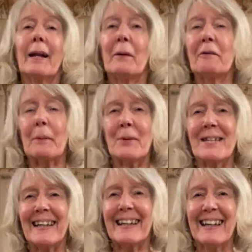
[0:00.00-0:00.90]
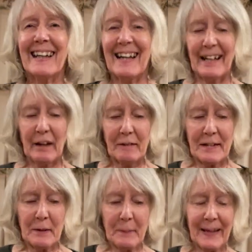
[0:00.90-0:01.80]
everybody, lovely
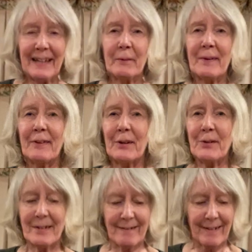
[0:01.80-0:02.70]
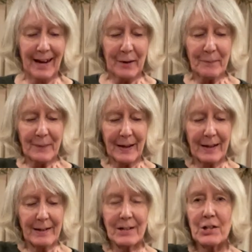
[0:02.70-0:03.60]
to be with you
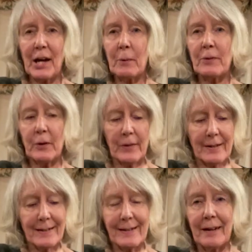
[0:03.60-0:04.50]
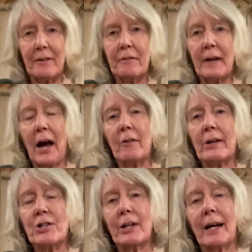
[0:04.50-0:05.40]
to share with you this flower
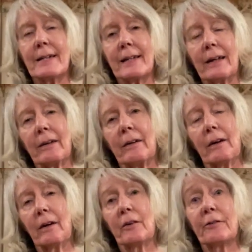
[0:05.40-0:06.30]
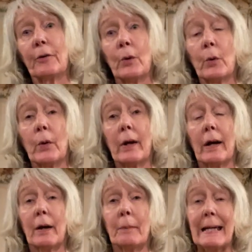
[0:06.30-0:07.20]
arranging idea for
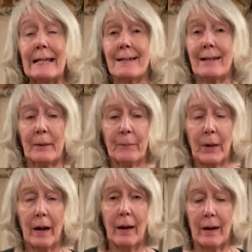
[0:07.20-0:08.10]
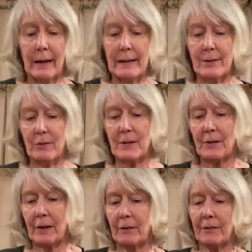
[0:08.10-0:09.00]
Easter. Easter is
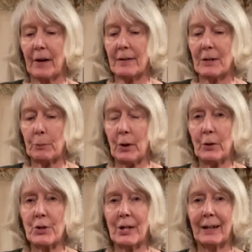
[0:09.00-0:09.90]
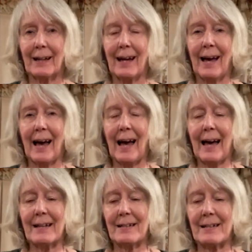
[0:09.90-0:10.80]
fast approaching,
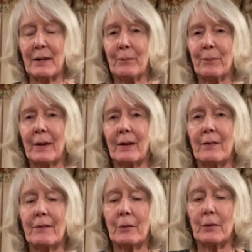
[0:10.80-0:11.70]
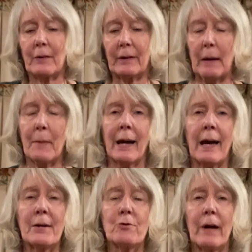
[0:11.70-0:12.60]
and thought I'd get my
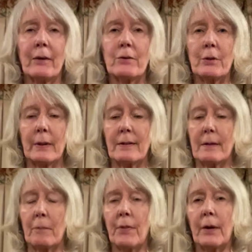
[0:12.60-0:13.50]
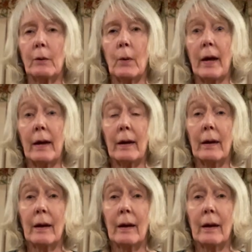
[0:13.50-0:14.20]
head around doing something where